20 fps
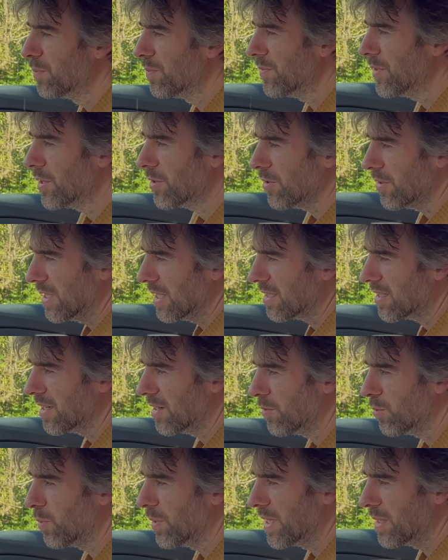you've got these kind
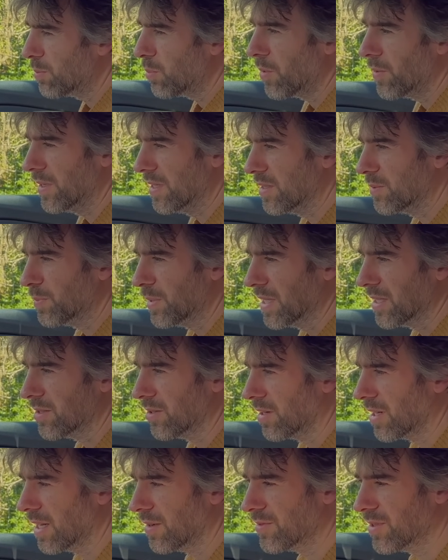of weird pointless bits on
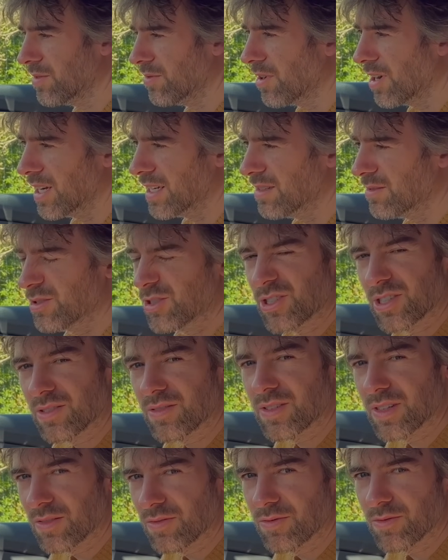the left and right, which I
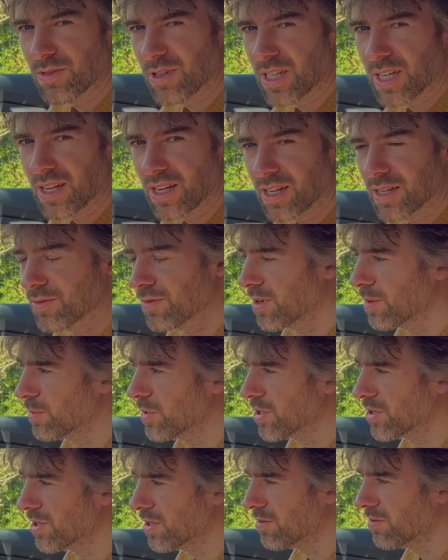don't really like very
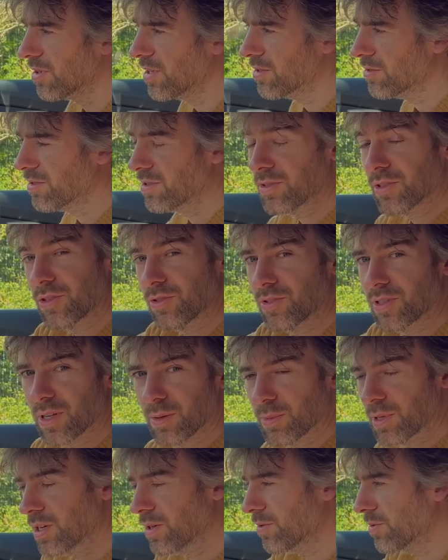much. I'd rather it used up
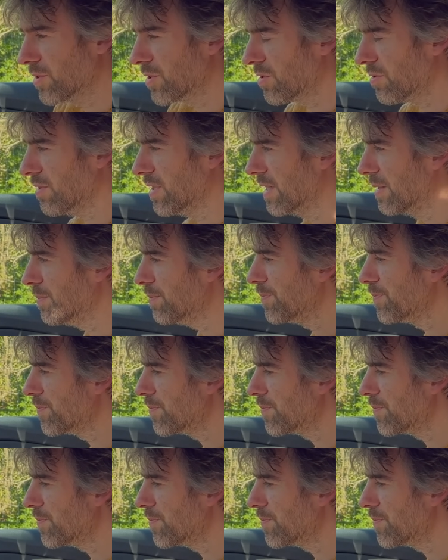the whole screen.